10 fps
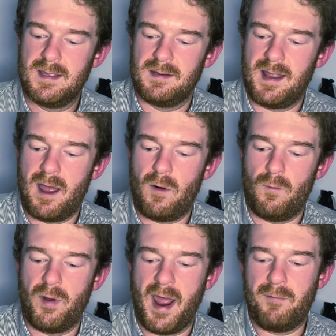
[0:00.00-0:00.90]
Now,
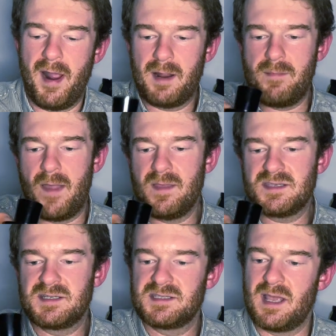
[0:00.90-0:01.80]
would I recommend
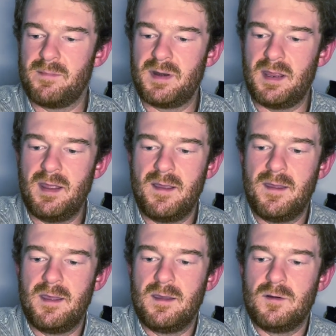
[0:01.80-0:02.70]
this to somebody
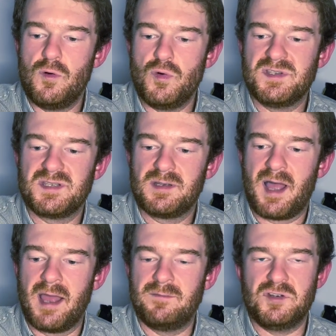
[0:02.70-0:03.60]
who's
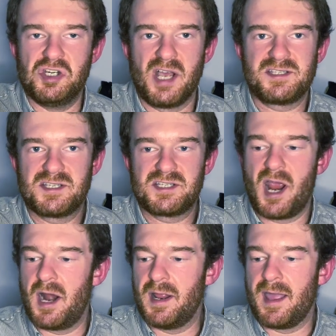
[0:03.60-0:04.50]
kind of just
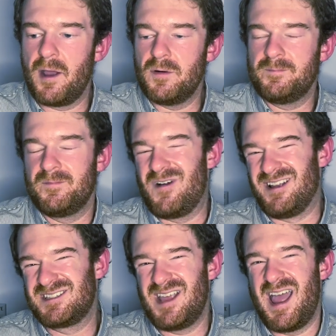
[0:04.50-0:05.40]
starting out?
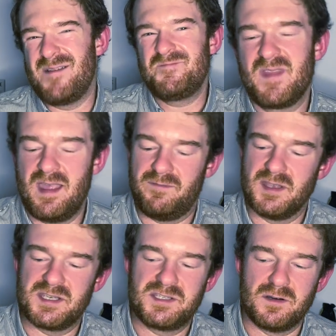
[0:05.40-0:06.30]
I'll say, if
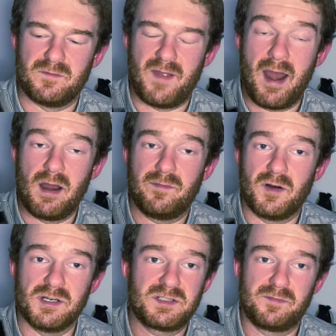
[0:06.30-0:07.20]
this is your very
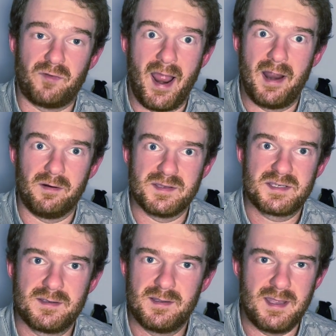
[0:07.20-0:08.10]
first
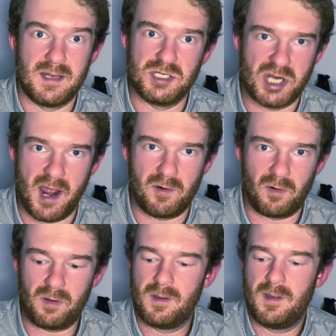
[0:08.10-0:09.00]
fragrance in general,